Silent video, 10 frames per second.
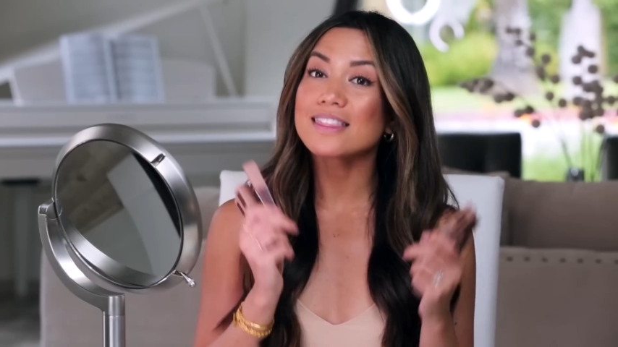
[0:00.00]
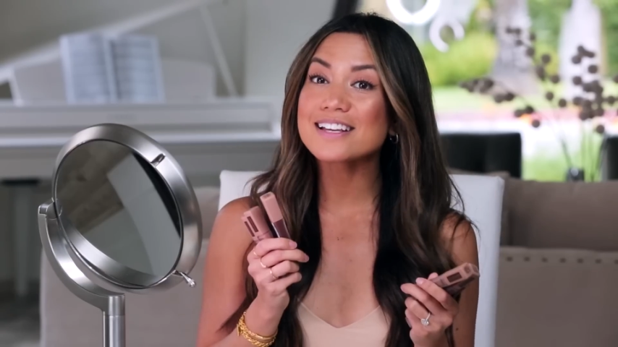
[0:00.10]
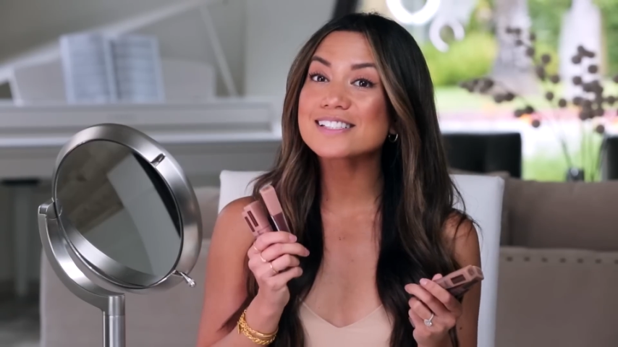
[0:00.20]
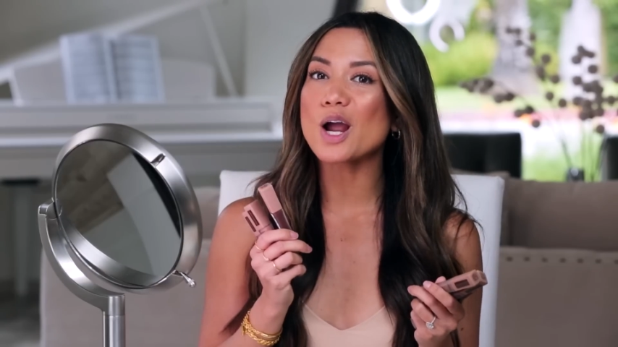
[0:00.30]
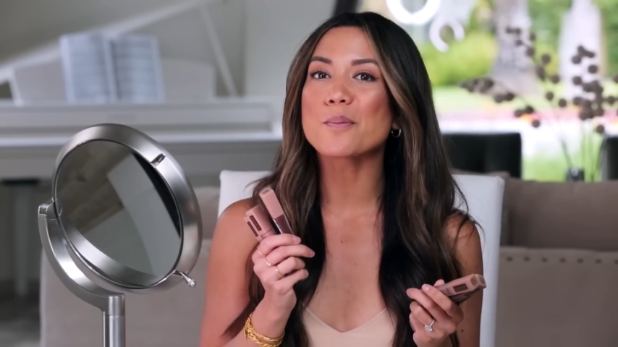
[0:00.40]

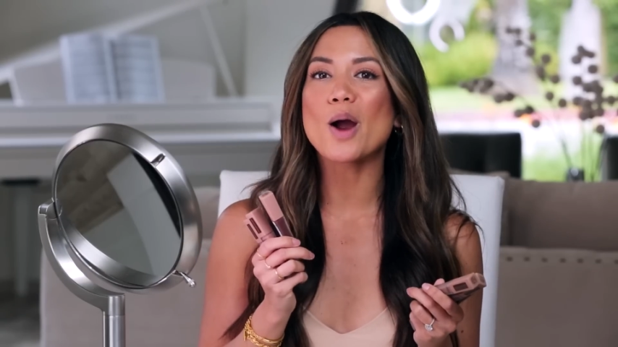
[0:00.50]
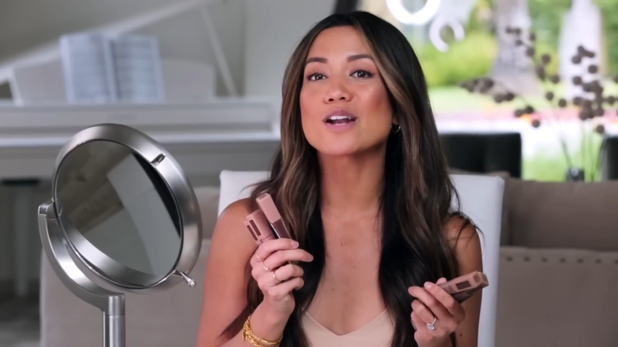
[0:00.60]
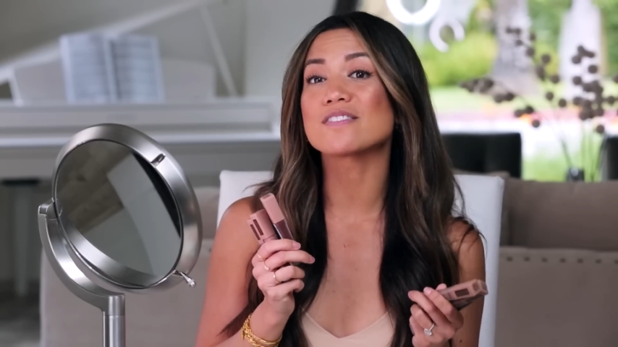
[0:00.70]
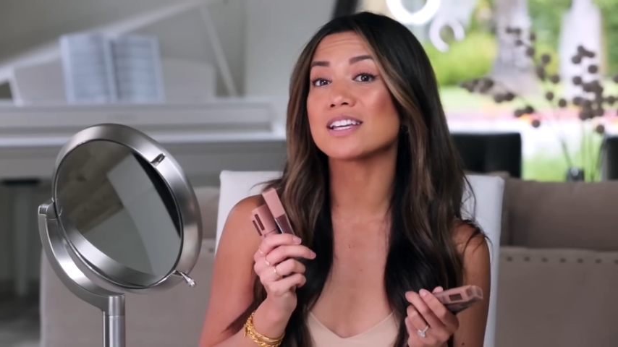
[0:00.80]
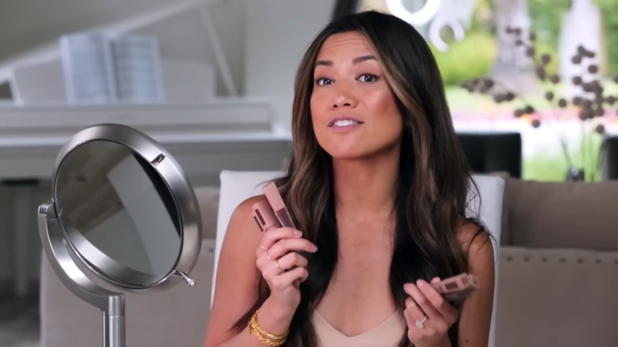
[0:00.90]
These are
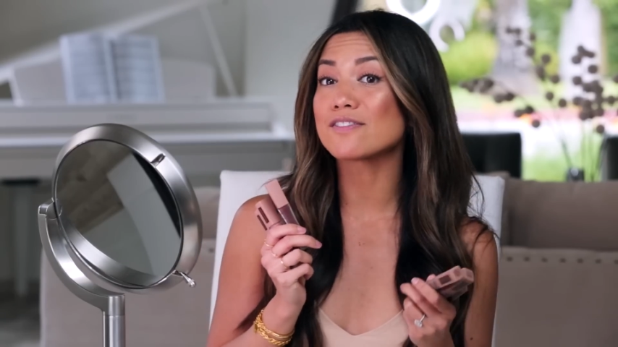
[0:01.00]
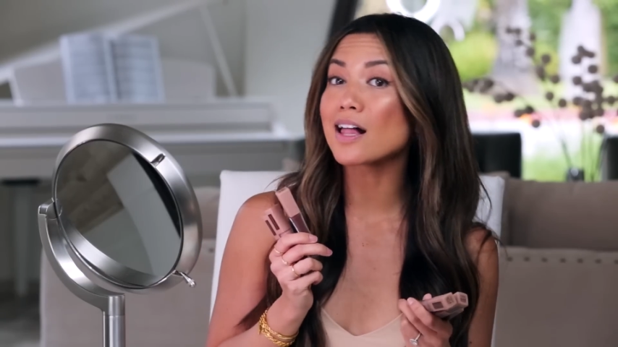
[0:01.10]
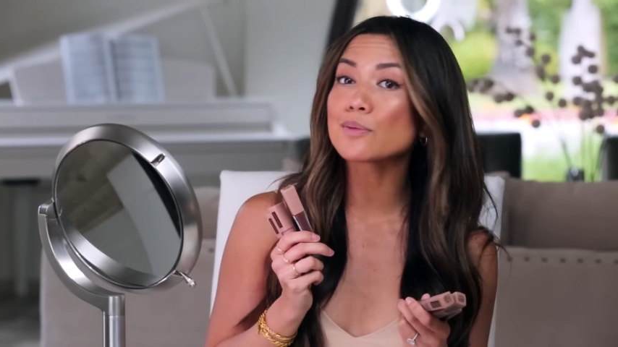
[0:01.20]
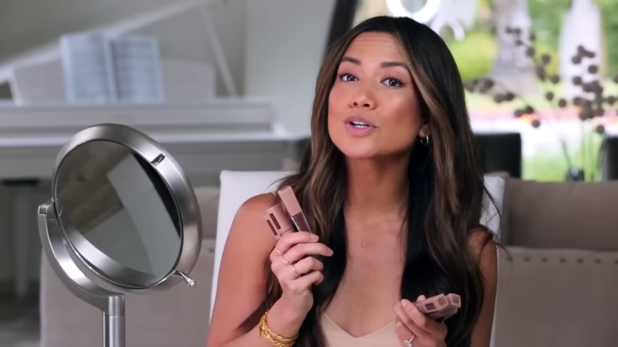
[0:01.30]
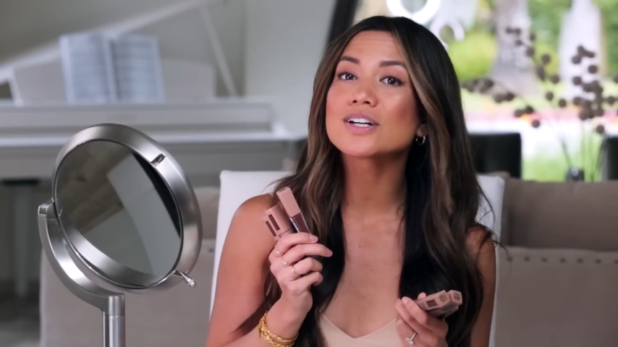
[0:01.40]
part of the
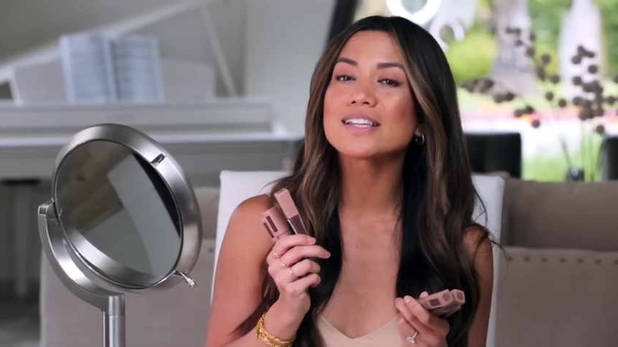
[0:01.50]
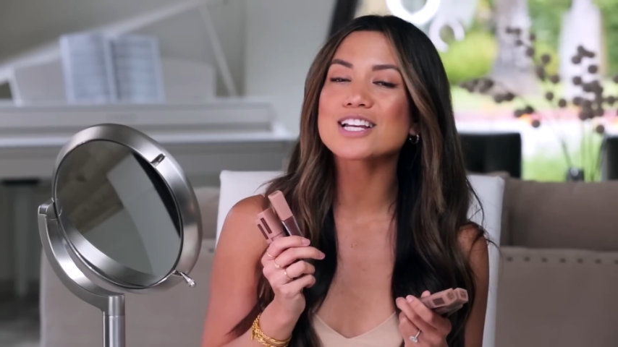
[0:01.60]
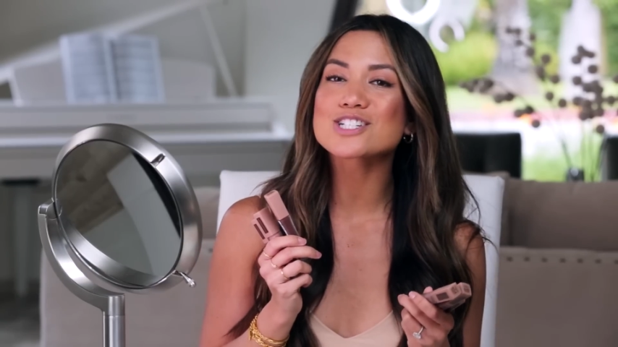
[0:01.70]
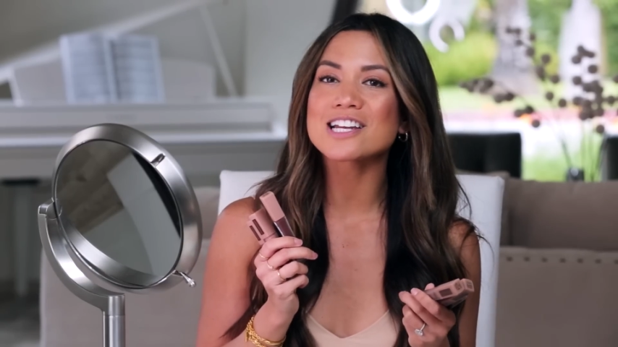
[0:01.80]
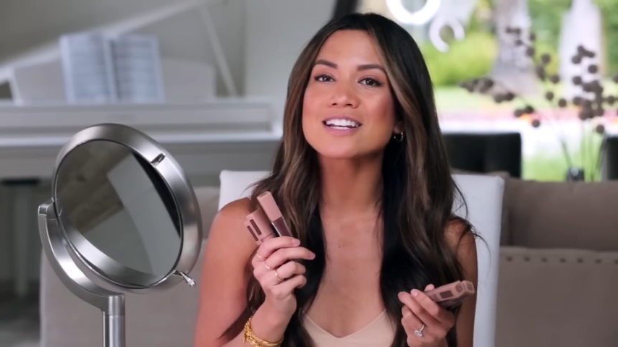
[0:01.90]
Infallible
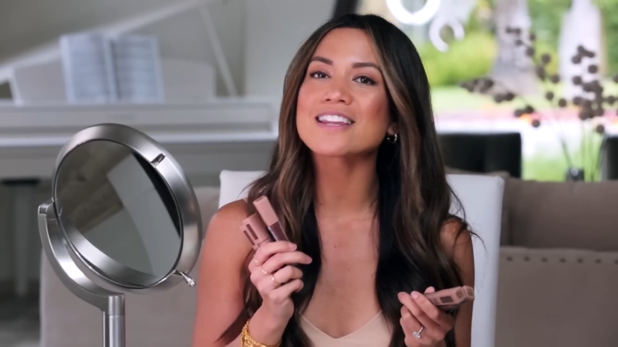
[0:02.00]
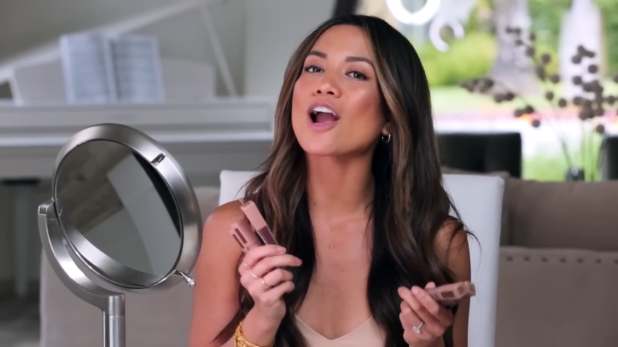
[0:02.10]
collection.